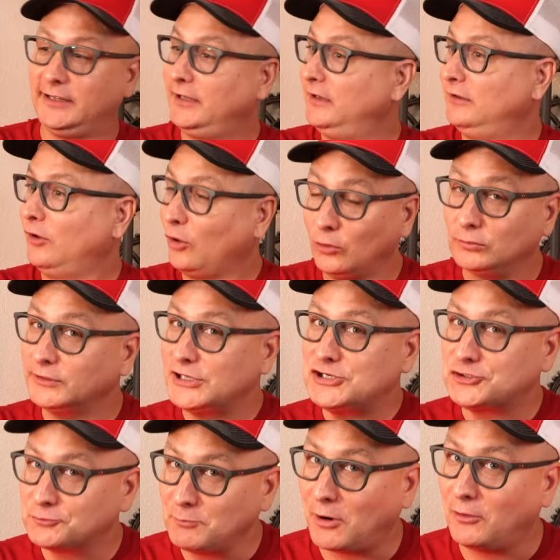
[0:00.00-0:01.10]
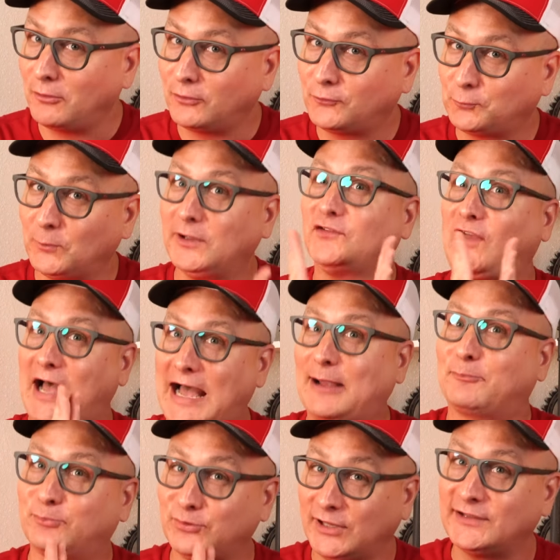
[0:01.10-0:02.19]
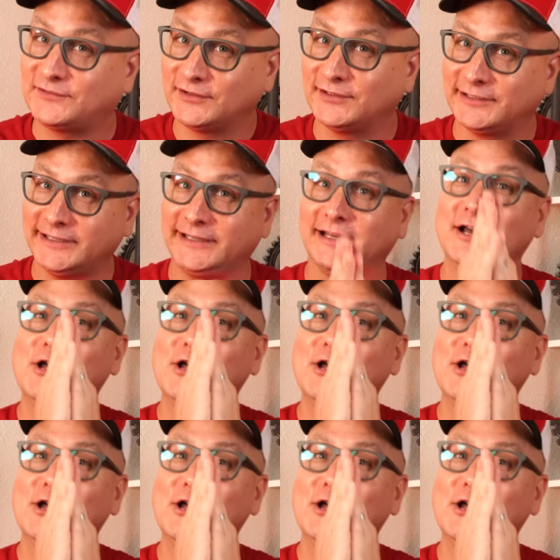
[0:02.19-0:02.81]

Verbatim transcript: and holy smokes was I pleasantly